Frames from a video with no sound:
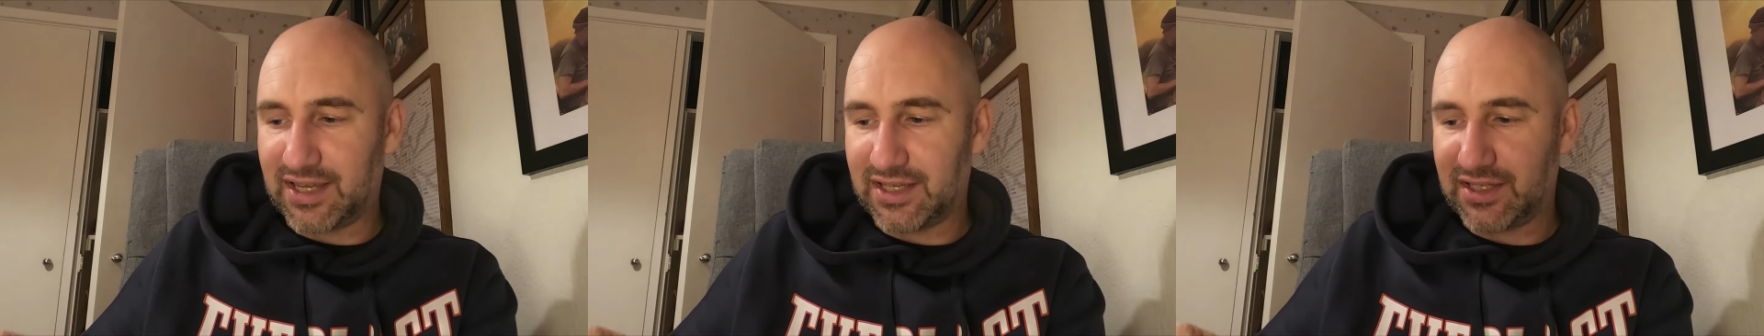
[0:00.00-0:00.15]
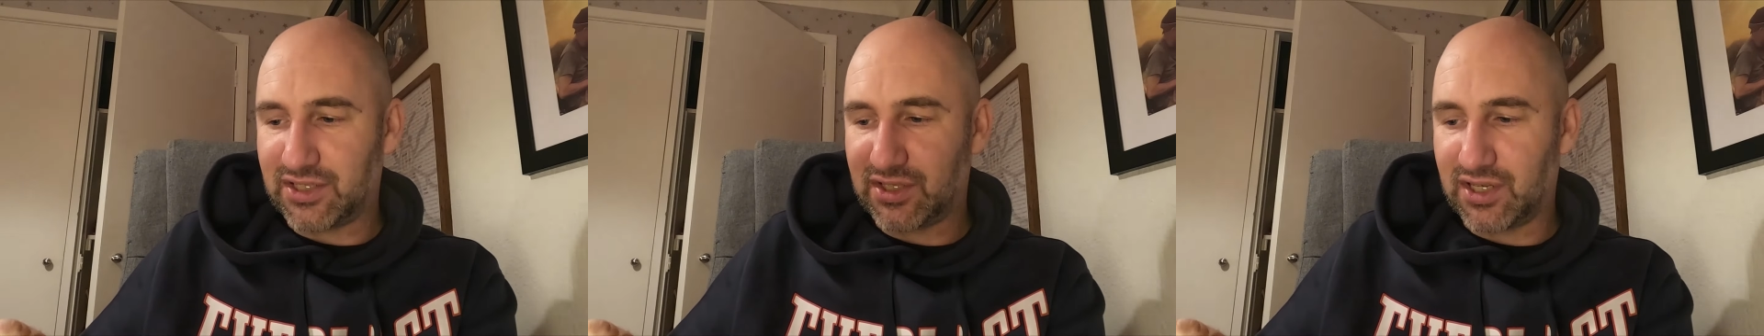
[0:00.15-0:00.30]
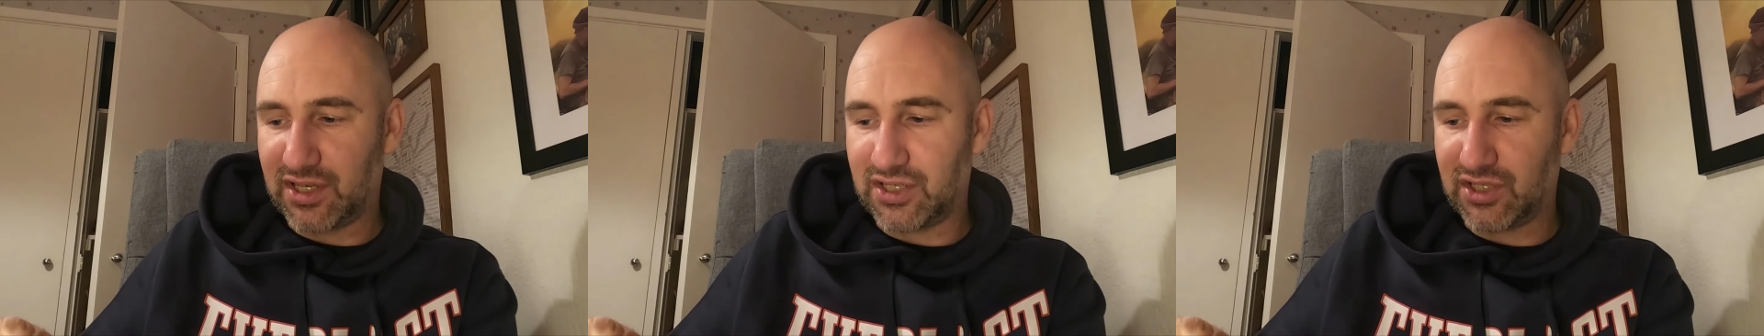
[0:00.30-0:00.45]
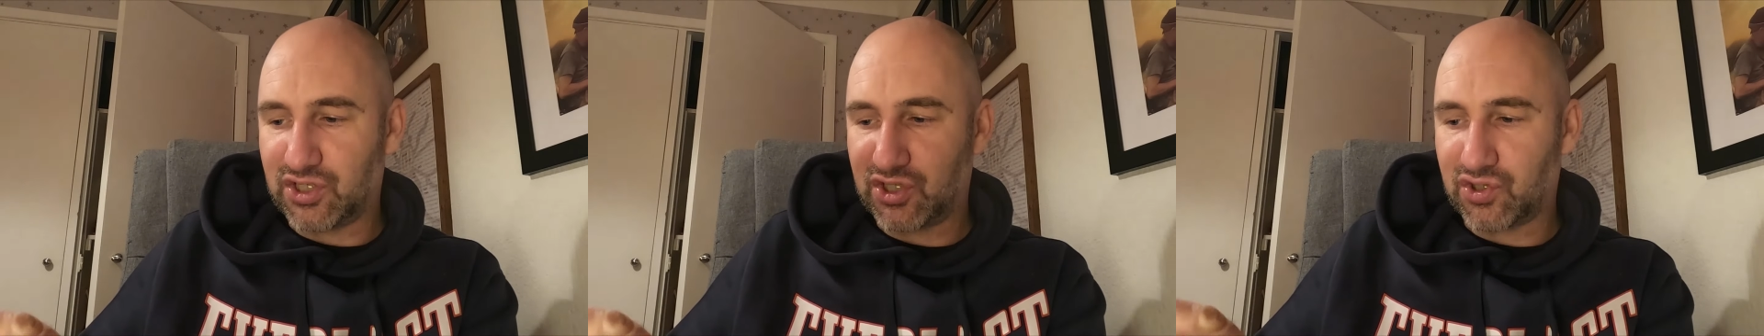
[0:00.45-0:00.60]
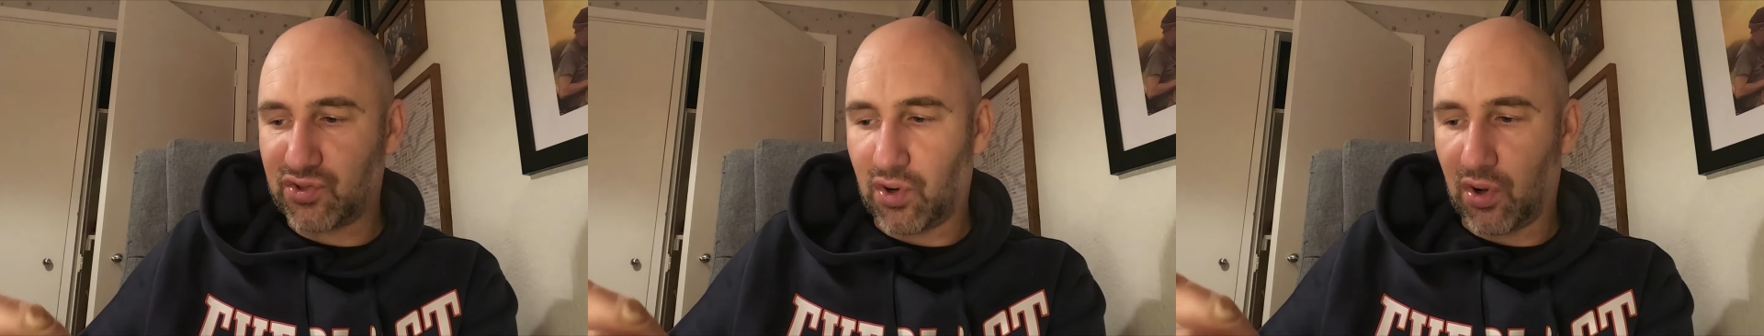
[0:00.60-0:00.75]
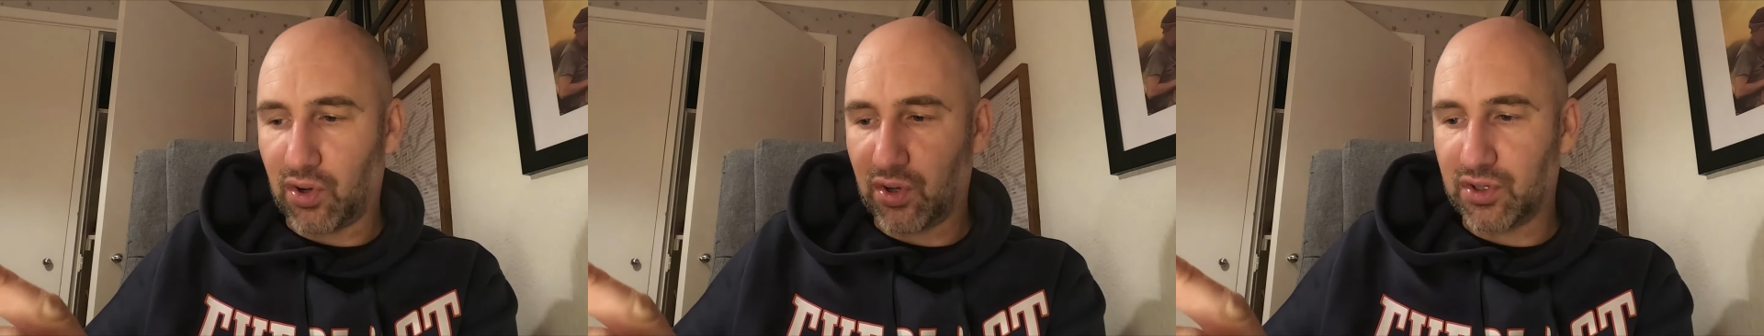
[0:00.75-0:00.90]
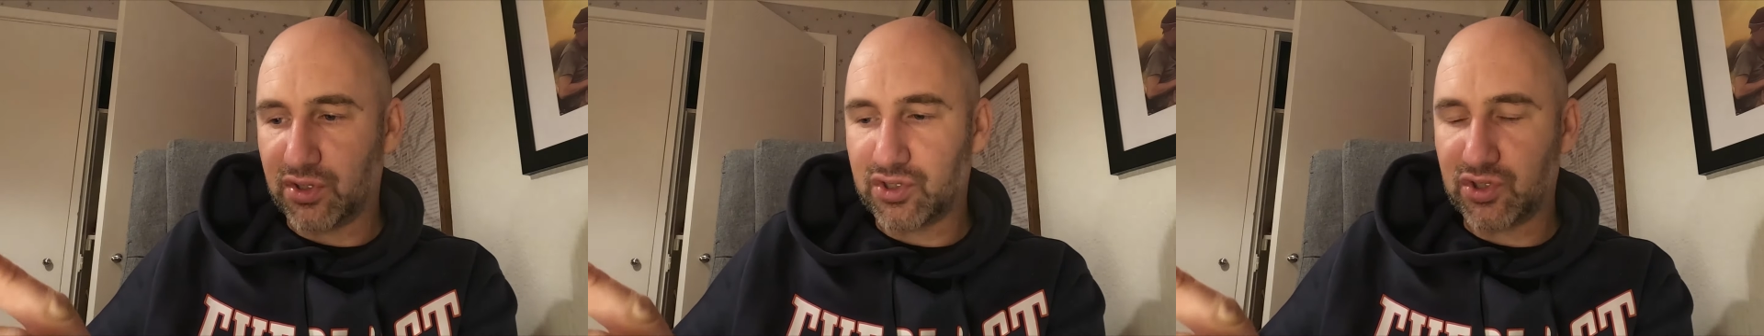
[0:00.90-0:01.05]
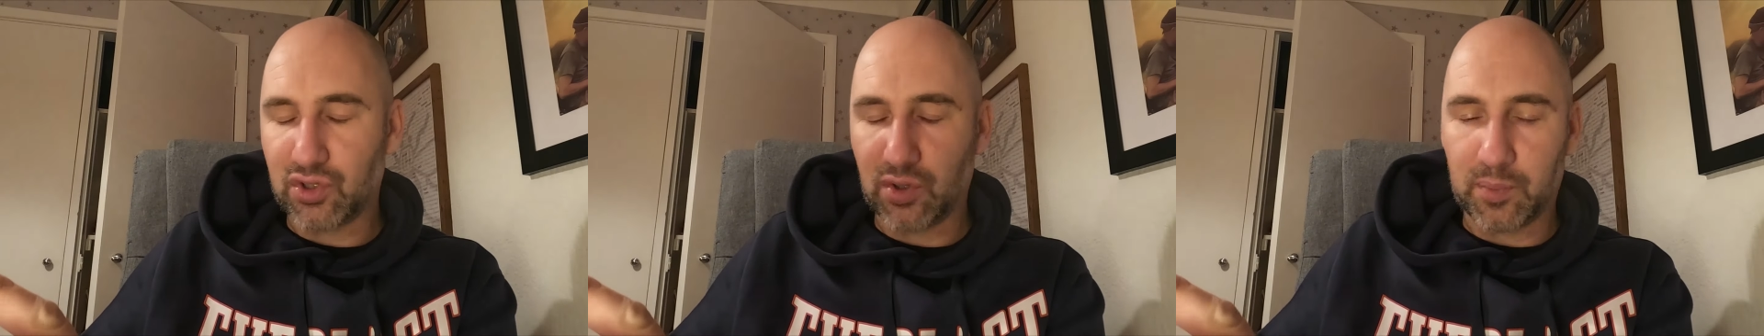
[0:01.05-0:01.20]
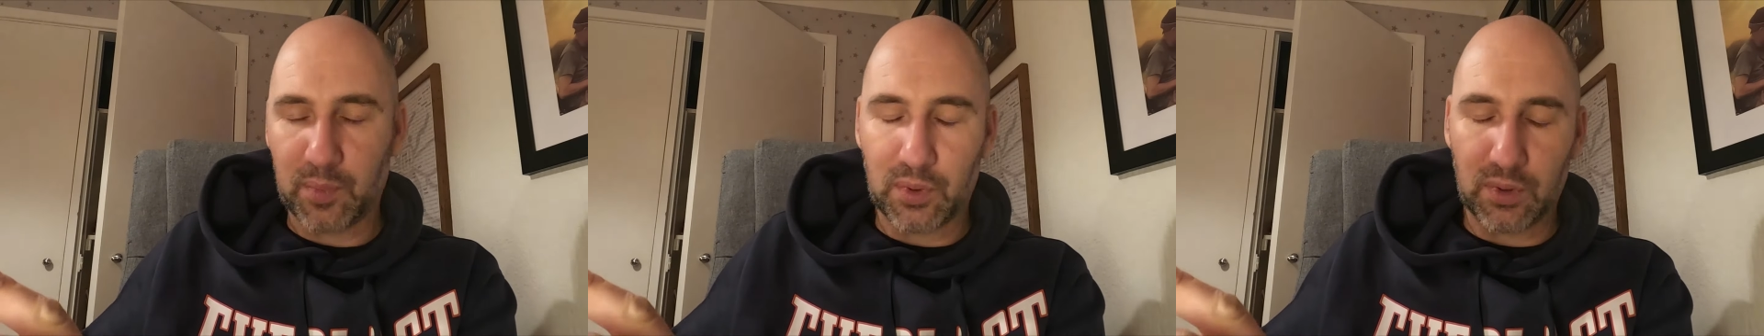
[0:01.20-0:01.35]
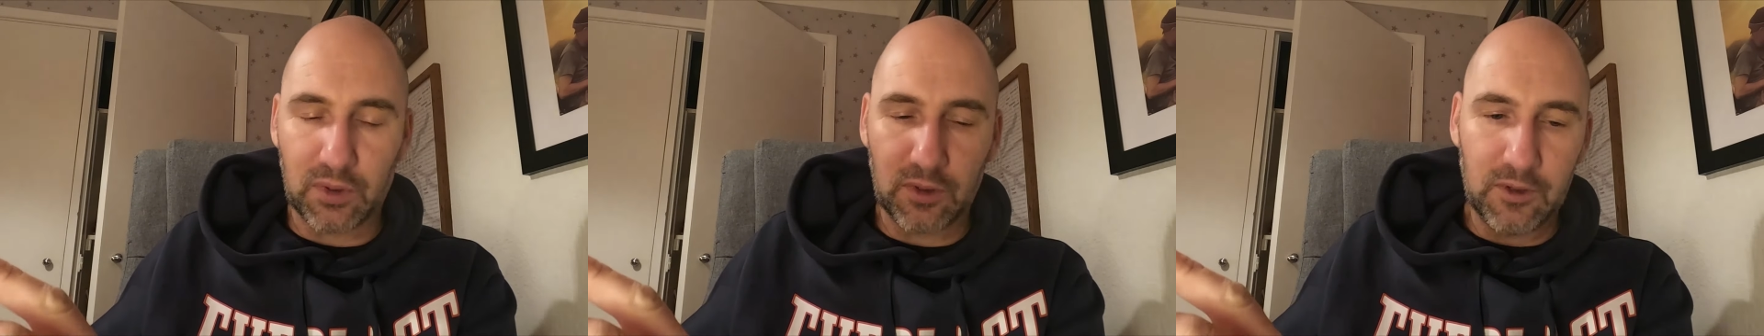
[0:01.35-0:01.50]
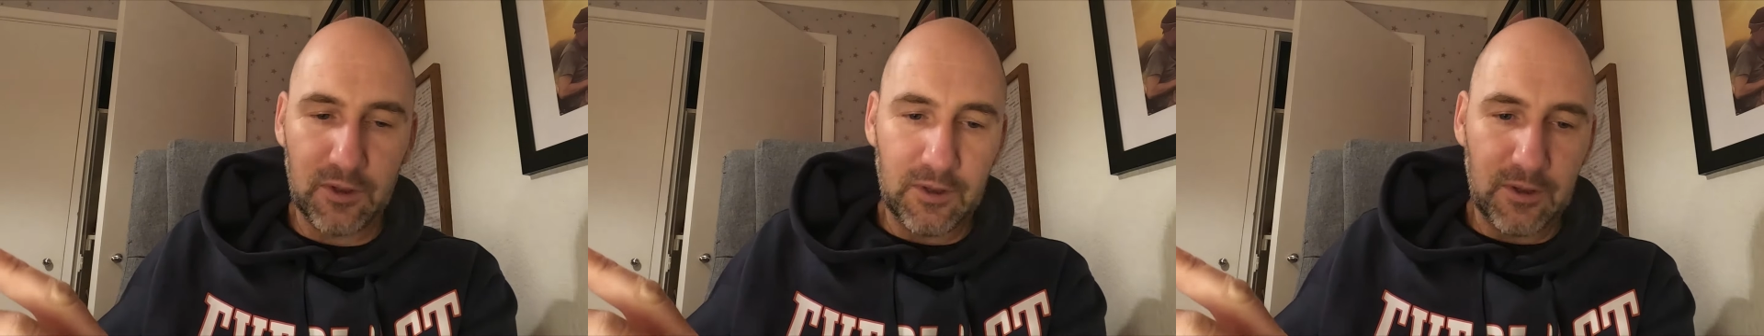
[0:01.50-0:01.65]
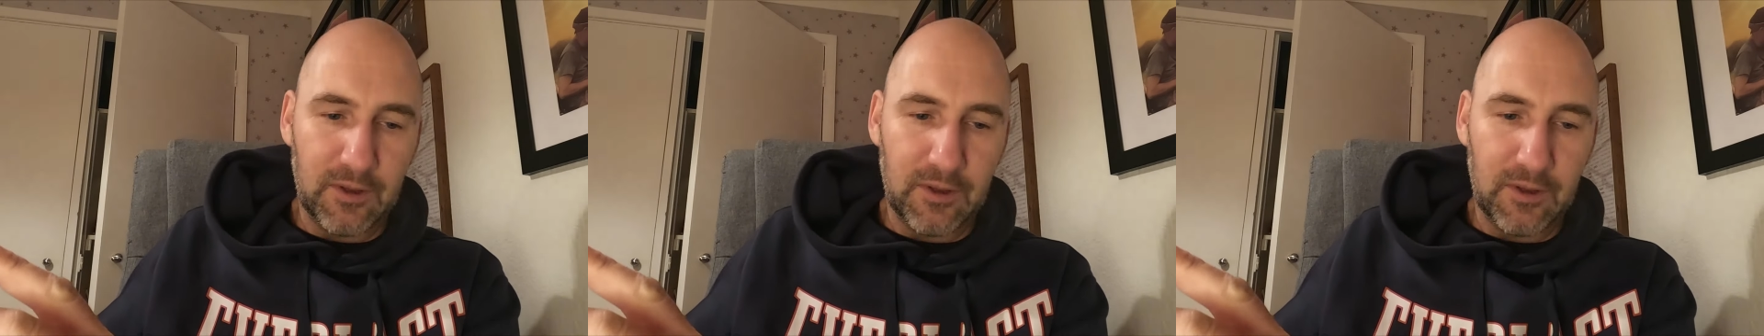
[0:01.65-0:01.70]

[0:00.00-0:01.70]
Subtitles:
It's strong and supple.